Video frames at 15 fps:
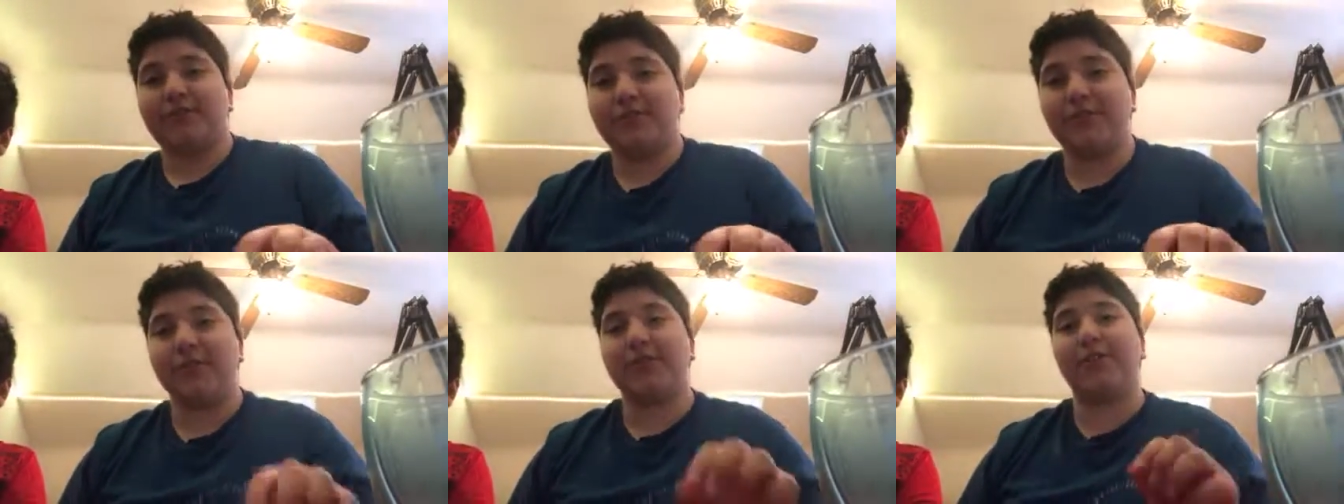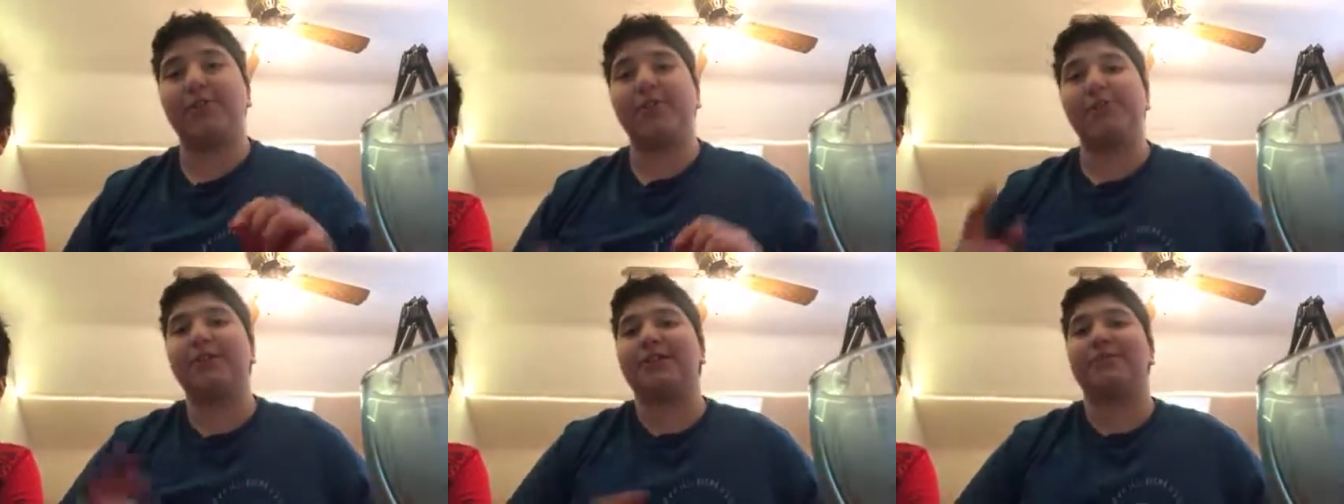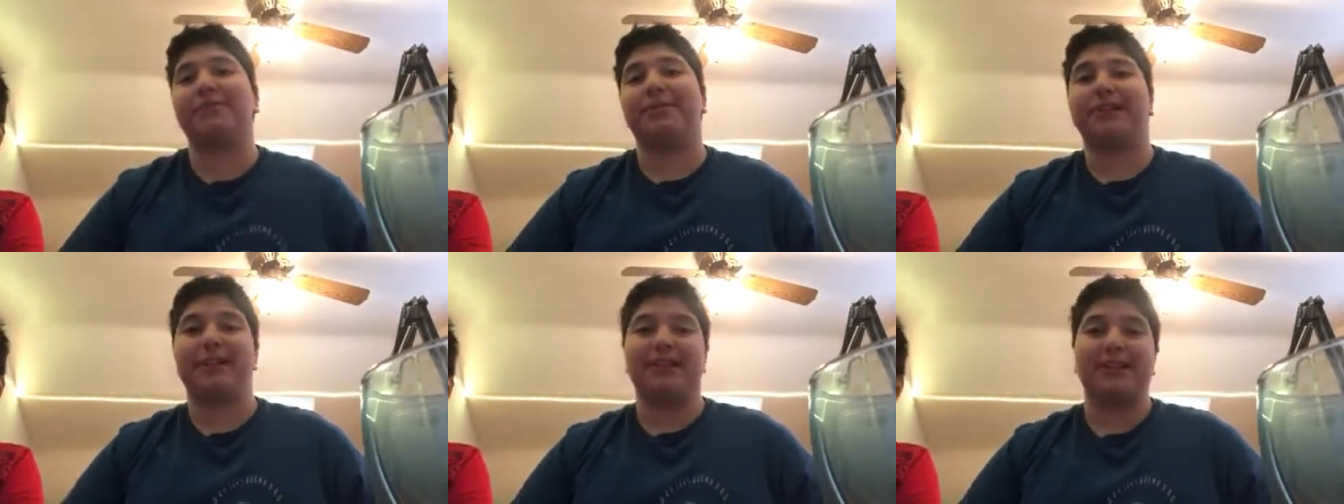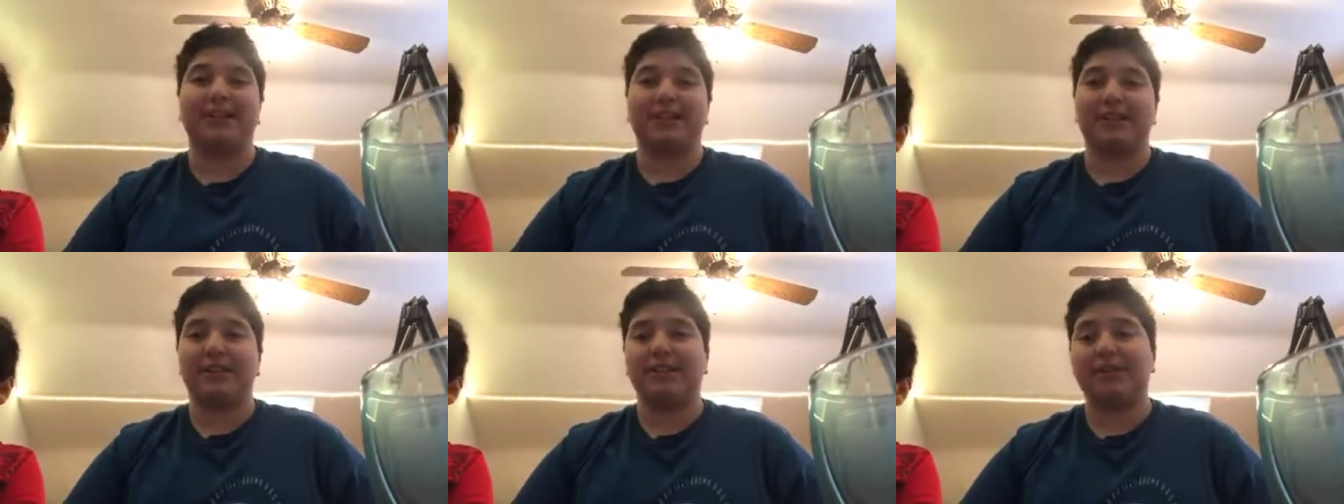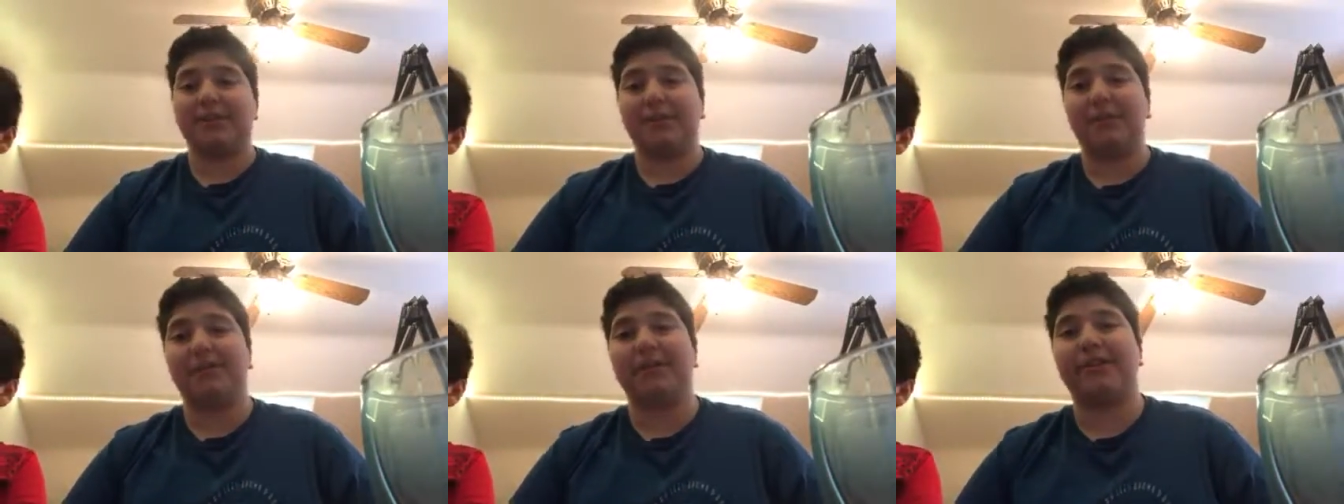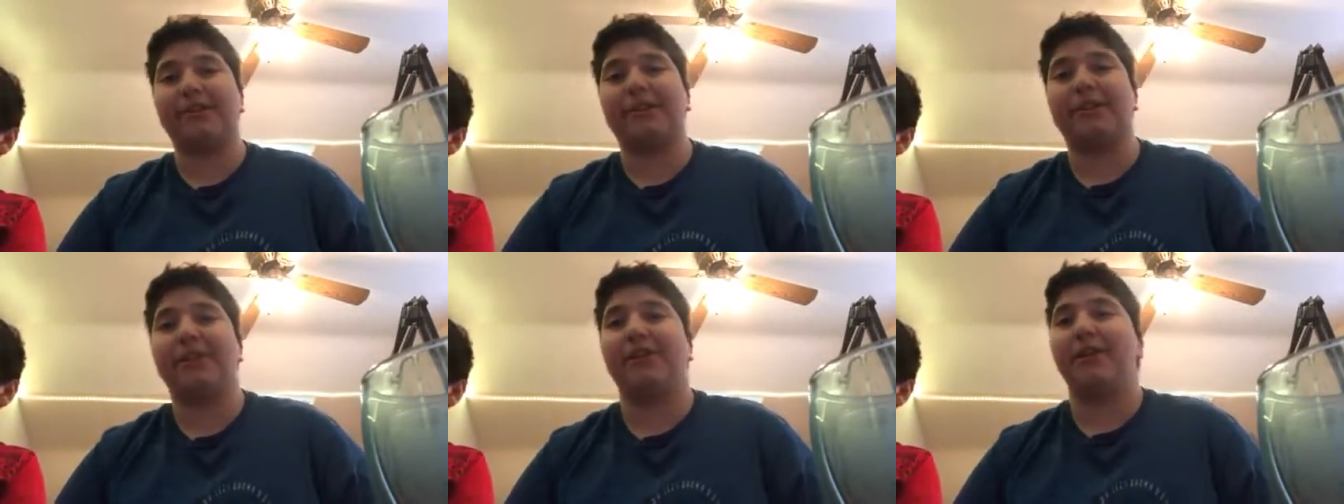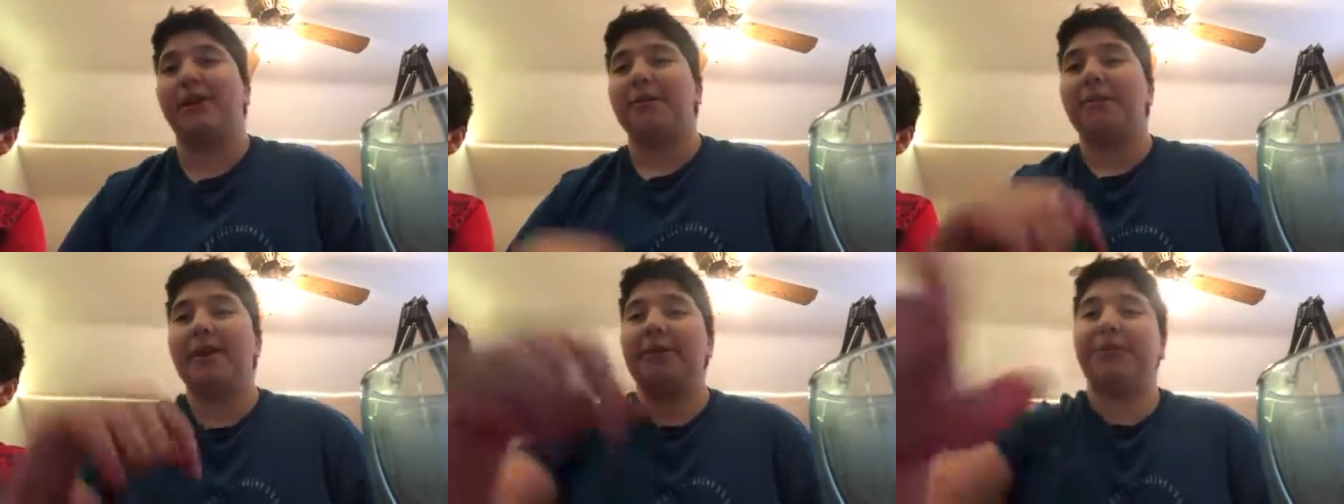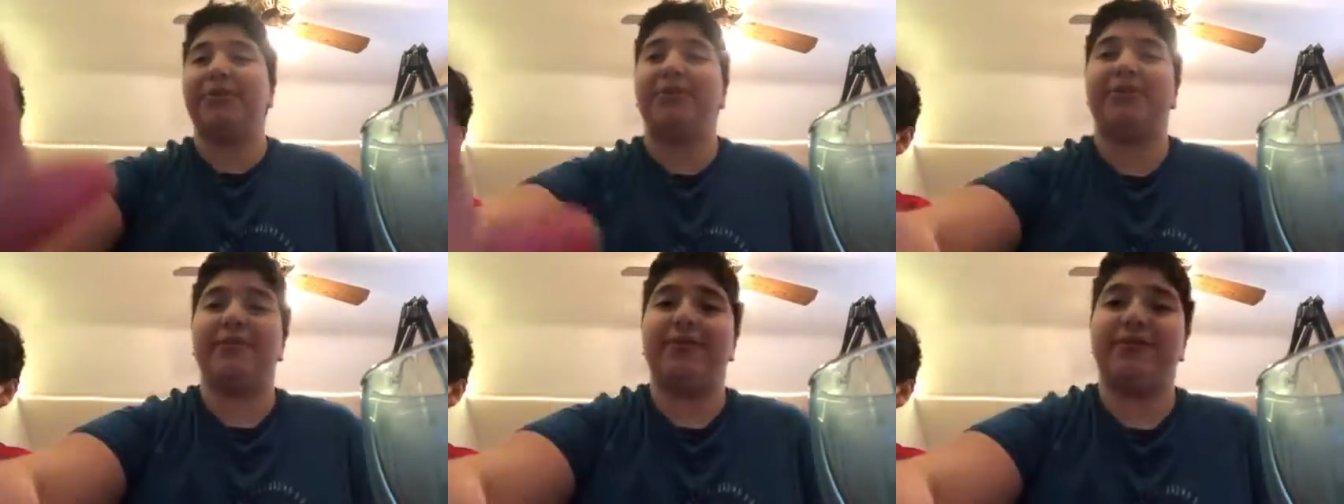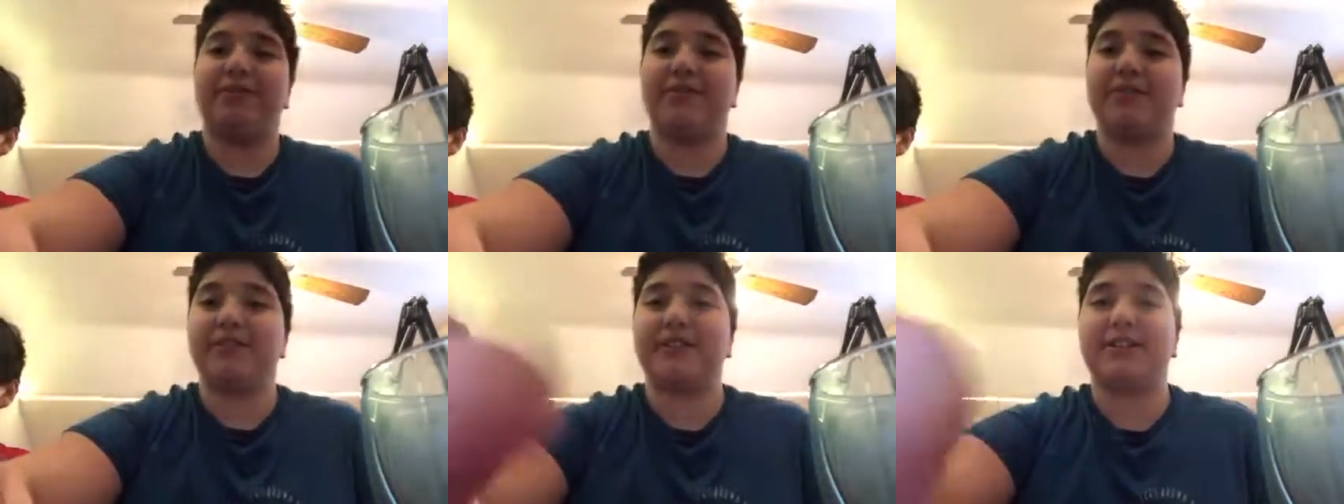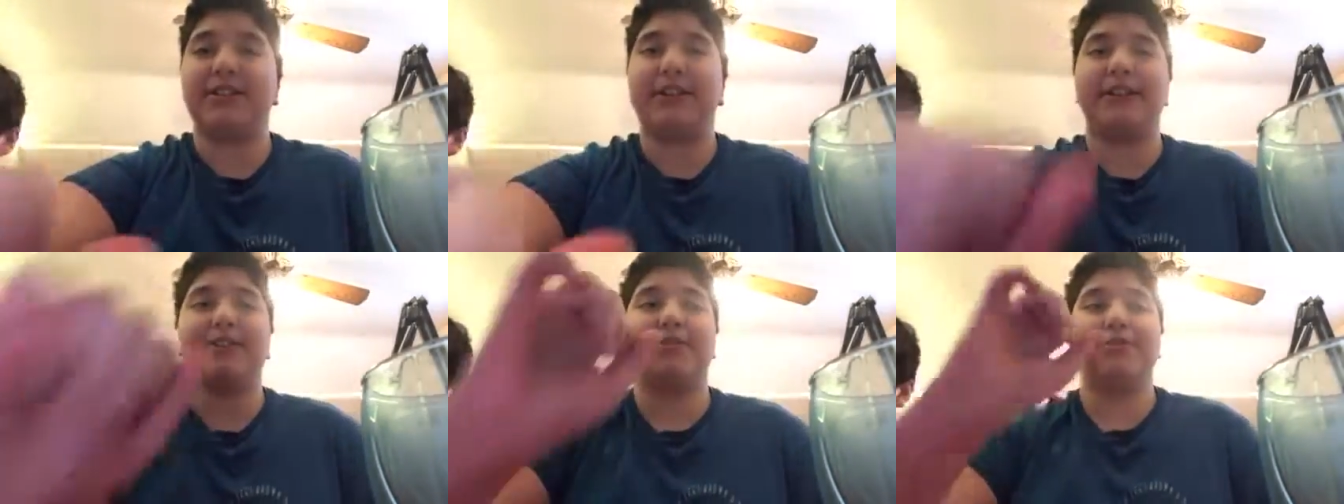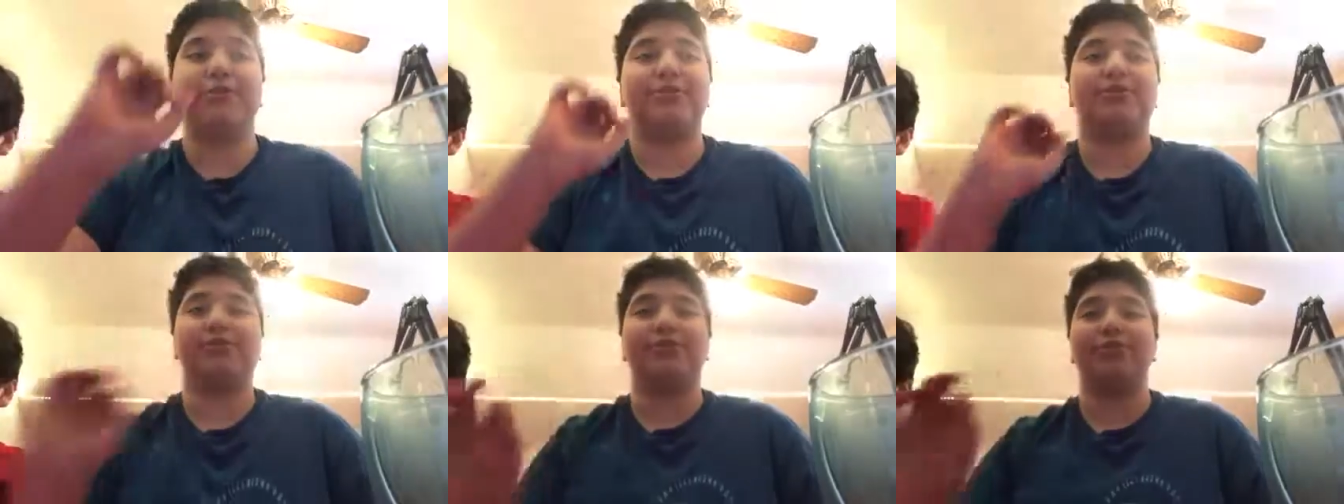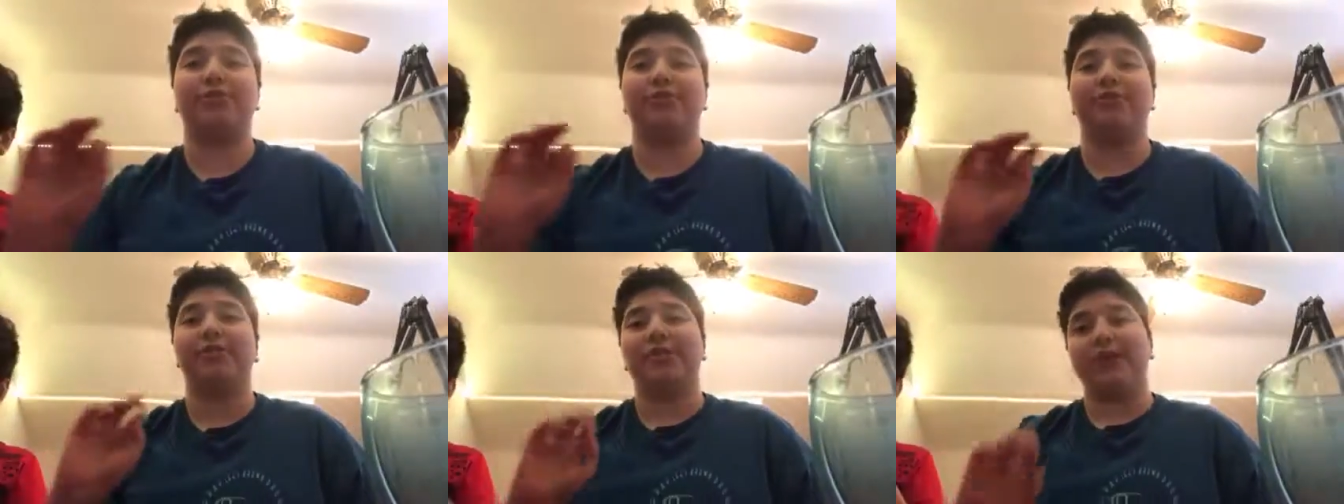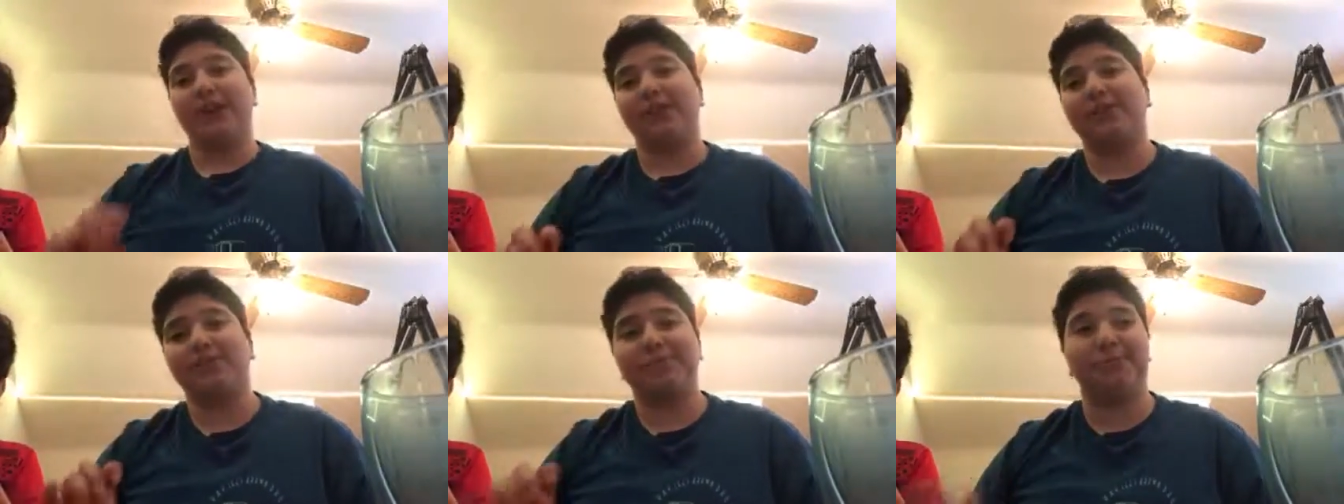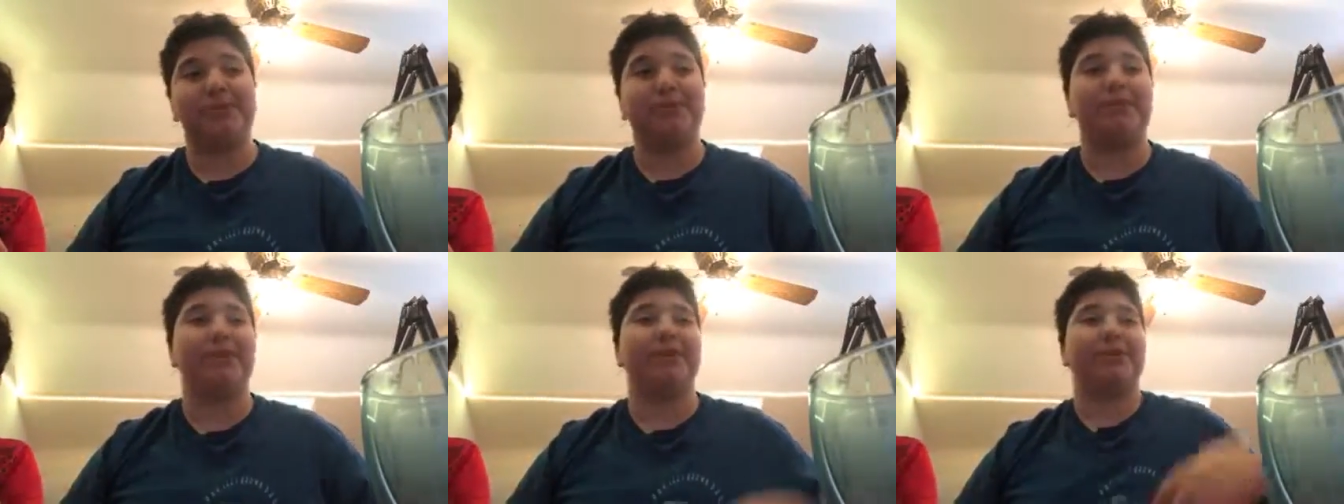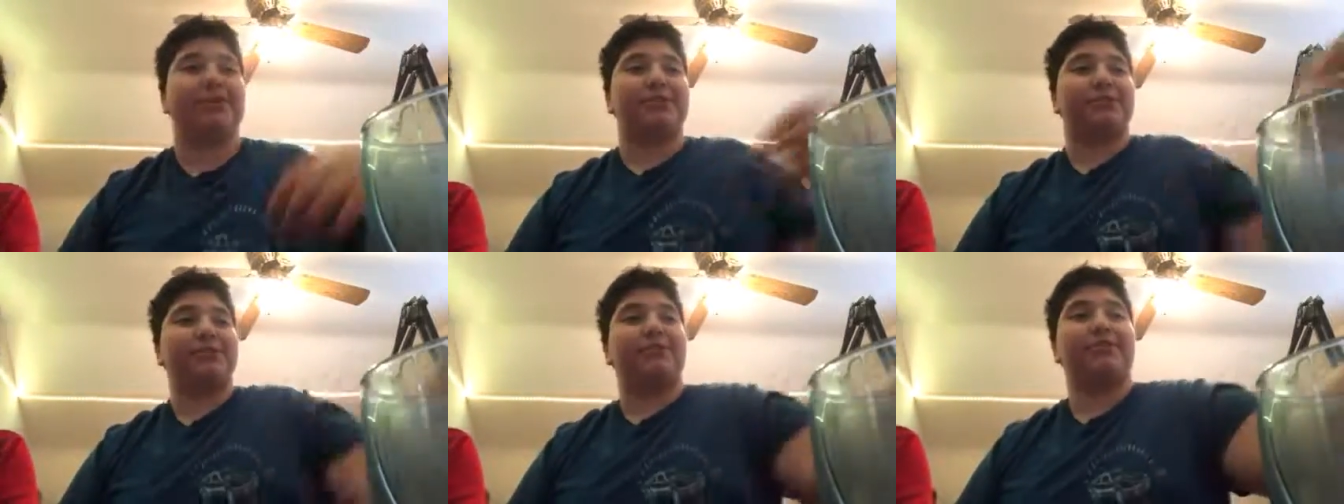Yo, what's up guys? It's the Game Making here, back with another video. And today guys, I'm gonna show you how to smoke Smarties.